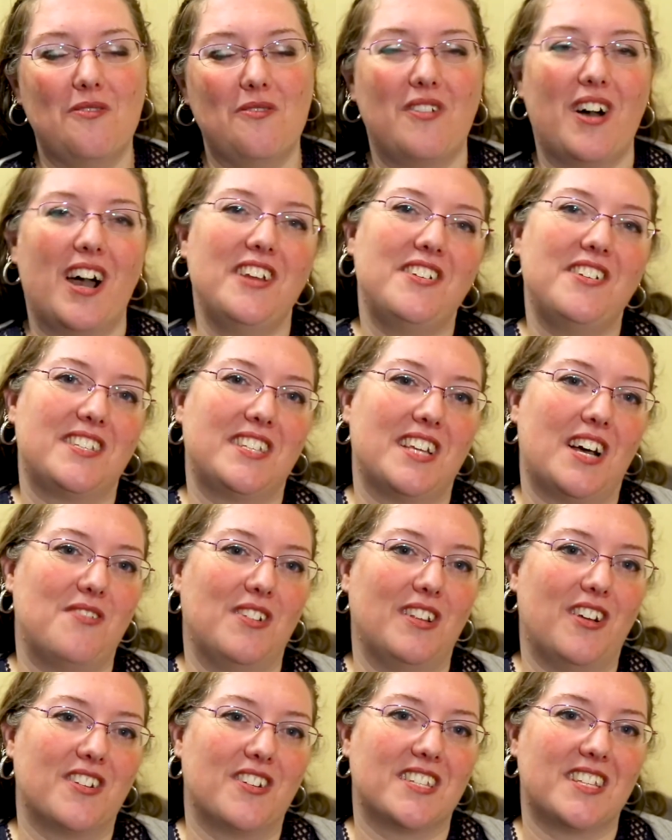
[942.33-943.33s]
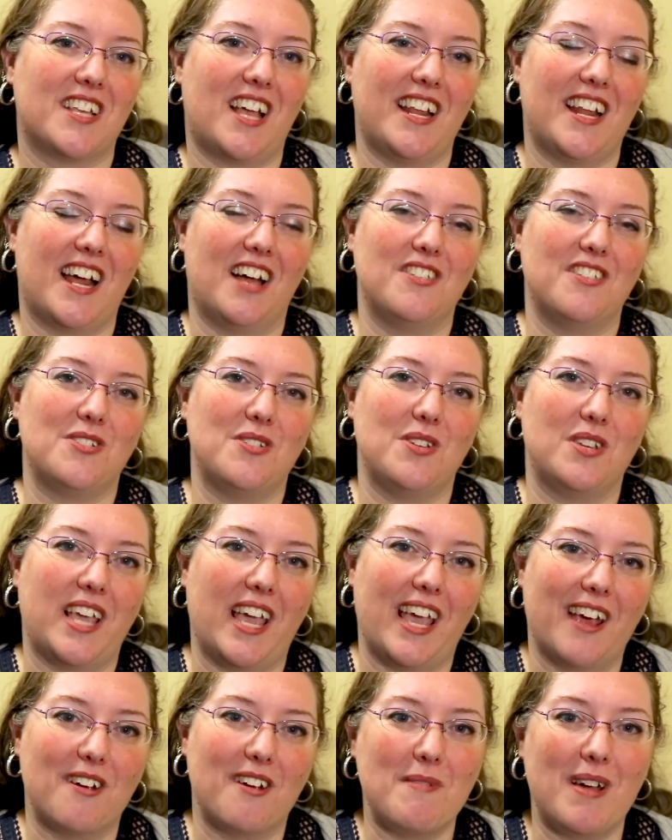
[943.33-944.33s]
find yourself alongside others who
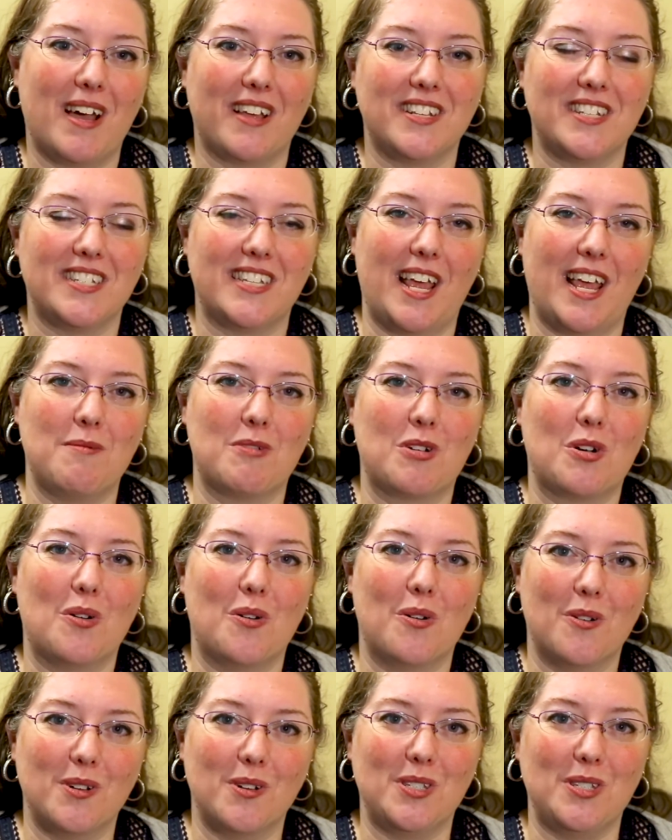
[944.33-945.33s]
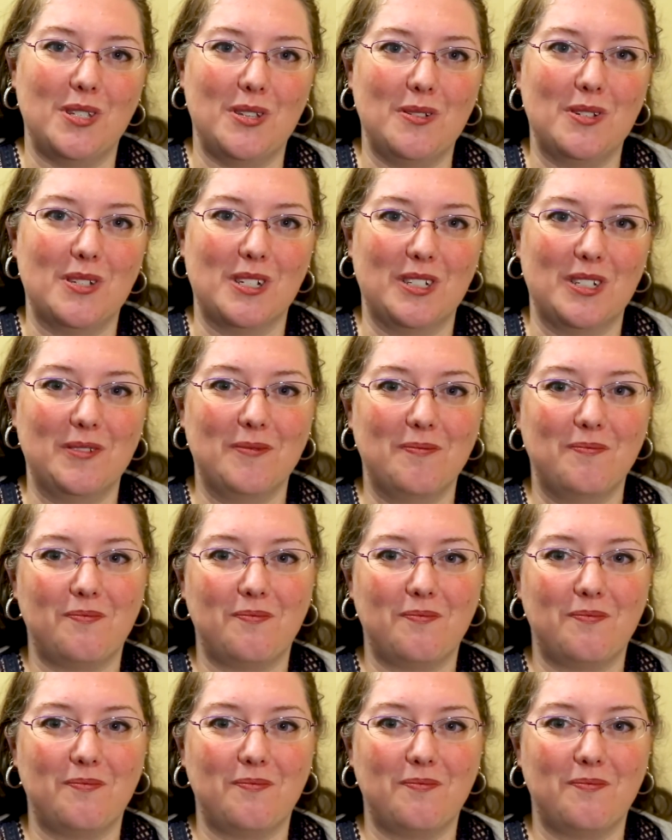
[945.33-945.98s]
care about the same cause you do.